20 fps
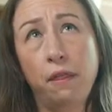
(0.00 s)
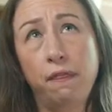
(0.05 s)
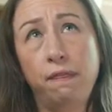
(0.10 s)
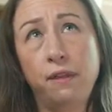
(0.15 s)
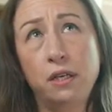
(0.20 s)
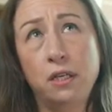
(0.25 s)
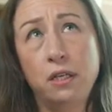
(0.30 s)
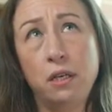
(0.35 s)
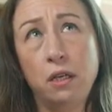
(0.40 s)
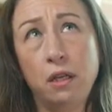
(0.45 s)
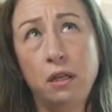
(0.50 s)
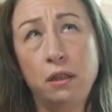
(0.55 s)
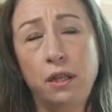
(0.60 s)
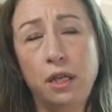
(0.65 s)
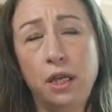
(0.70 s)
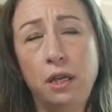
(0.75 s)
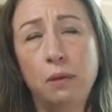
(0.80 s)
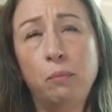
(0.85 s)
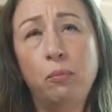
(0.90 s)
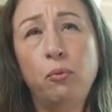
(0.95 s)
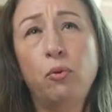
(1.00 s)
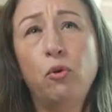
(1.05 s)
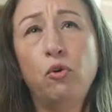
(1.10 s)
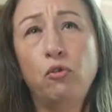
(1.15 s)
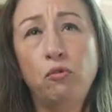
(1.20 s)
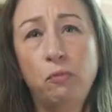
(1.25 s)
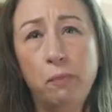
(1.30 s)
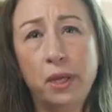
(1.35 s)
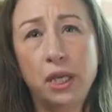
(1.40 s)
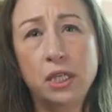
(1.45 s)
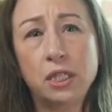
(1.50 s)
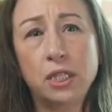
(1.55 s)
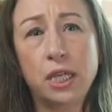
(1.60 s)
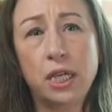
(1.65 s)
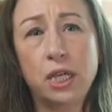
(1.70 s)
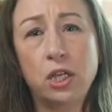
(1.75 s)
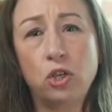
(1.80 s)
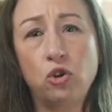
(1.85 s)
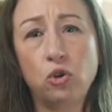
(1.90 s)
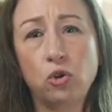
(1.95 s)
the improvement
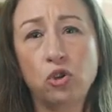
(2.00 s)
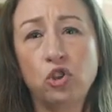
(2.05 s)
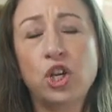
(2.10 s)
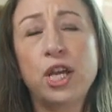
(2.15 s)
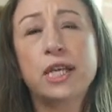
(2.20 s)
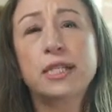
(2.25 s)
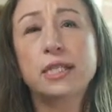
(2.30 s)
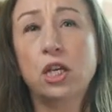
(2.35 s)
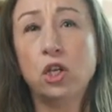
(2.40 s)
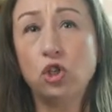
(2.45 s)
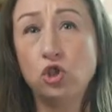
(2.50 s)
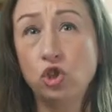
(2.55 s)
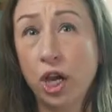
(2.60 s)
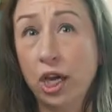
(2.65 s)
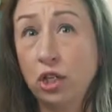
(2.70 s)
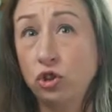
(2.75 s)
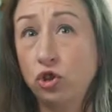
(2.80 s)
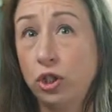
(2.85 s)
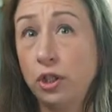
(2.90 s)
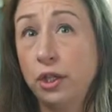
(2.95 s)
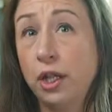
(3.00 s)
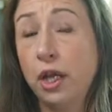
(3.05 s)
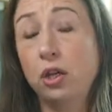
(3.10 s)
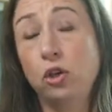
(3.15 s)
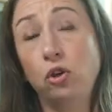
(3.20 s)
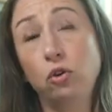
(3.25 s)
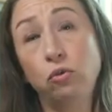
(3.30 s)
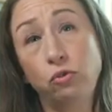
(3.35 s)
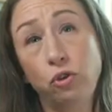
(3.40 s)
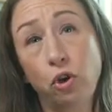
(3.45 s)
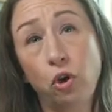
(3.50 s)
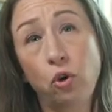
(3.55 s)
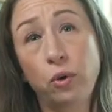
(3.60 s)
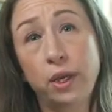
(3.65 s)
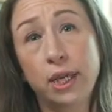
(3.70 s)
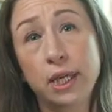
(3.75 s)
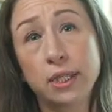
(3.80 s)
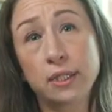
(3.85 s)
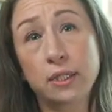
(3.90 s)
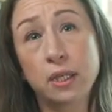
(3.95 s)
in your chest congestion that you'll
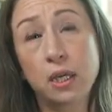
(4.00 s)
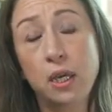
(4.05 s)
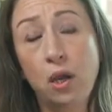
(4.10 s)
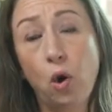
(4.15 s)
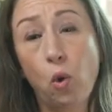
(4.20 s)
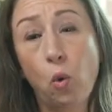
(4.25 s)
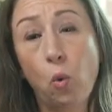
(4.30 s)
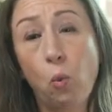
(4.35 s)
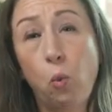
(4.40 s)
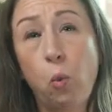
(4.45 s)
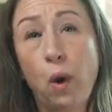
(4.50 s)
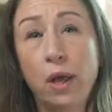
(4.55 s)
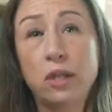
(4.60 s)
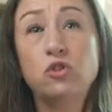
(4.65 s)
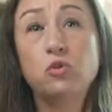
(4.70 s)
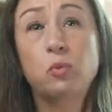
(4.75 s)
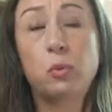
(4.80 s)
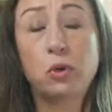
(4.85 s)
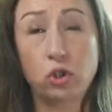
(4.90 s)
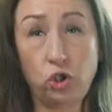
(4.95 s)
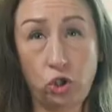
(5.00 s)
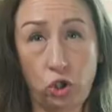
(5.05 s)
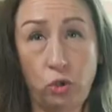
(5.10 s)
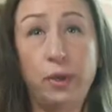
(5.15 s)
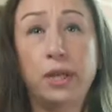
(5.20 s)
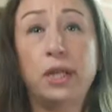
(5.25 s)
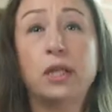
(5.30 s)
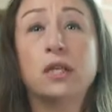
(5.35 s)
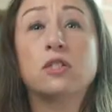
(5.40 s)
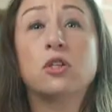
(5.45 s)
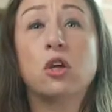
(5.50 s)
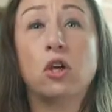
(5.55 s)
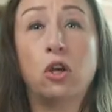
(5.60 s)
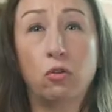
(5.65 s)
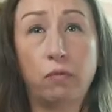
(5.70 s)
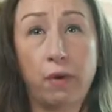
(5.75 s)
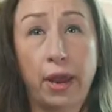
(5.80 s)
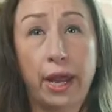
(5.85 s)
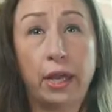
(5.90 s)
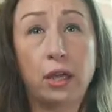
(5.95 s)
notice once we're doing this on a
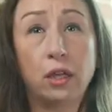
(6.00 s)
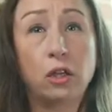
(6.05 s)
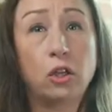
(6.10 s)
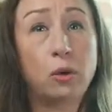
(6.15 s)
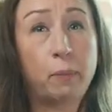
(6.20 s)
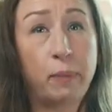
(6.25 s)
regular